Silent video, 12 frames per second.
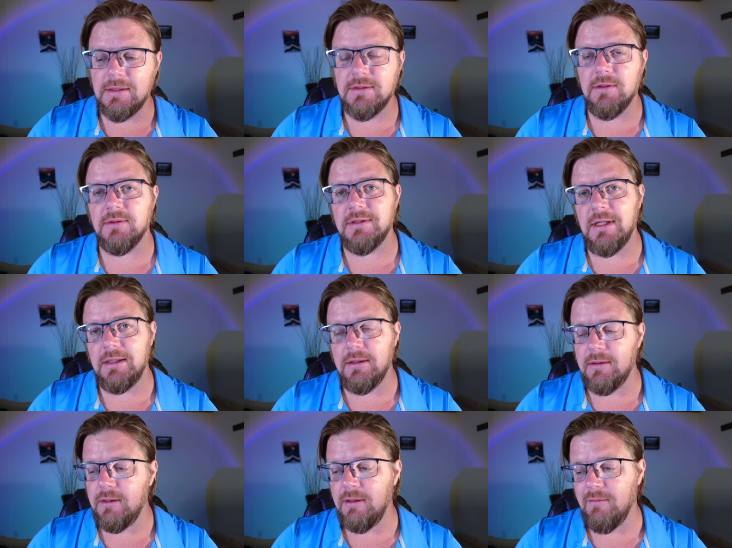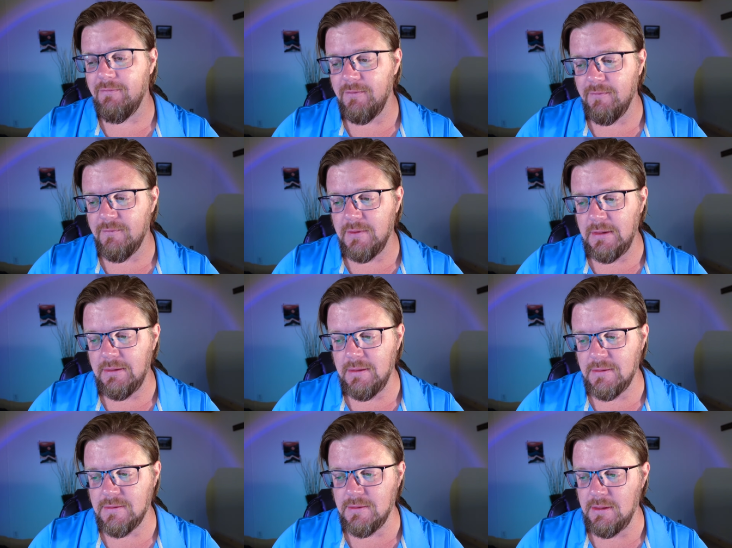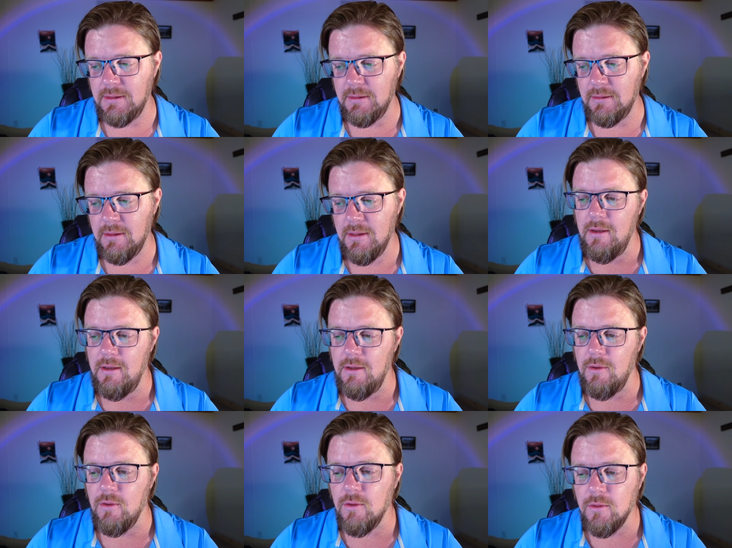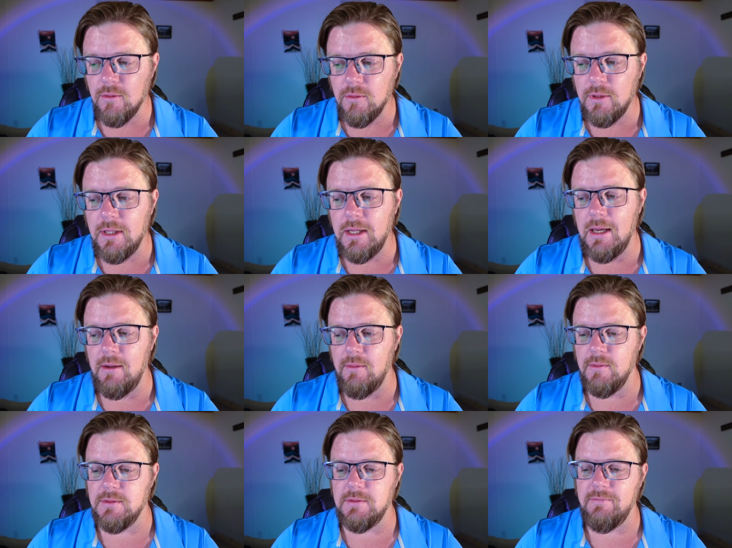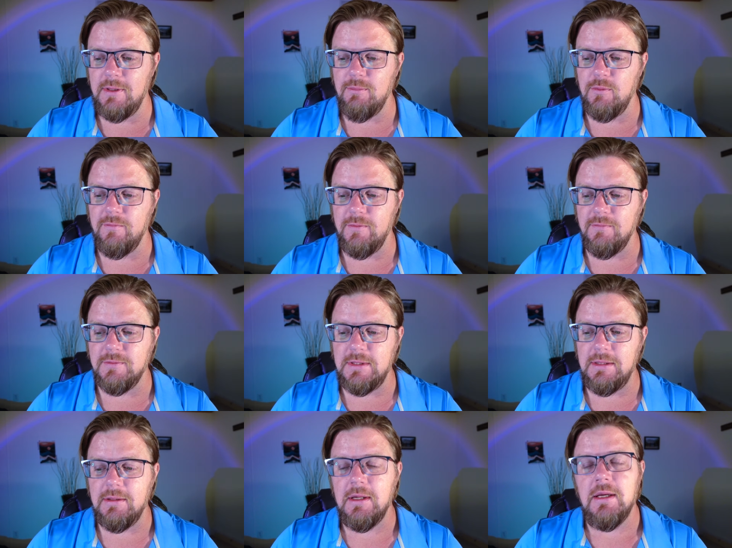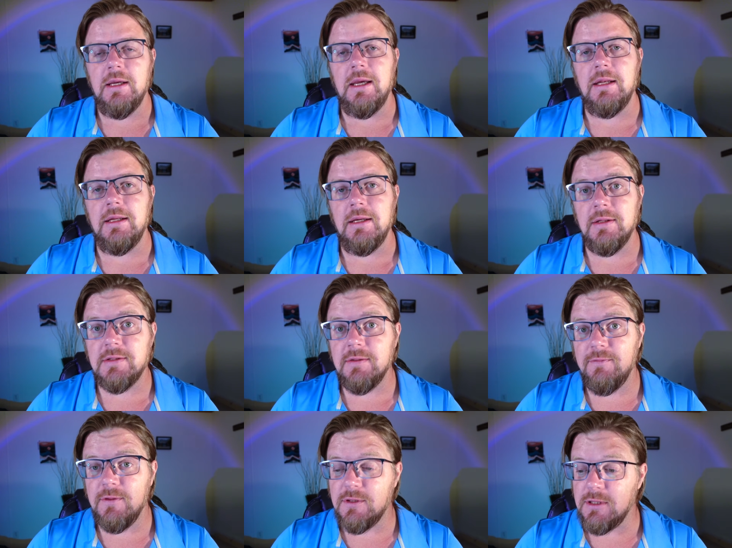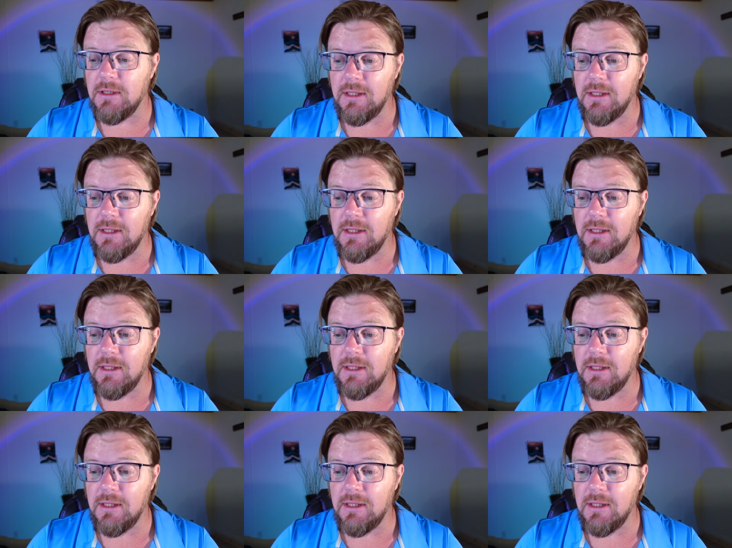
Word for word: until technically the 15th, it's saying. Uh, early hours of April 15th. And insufficient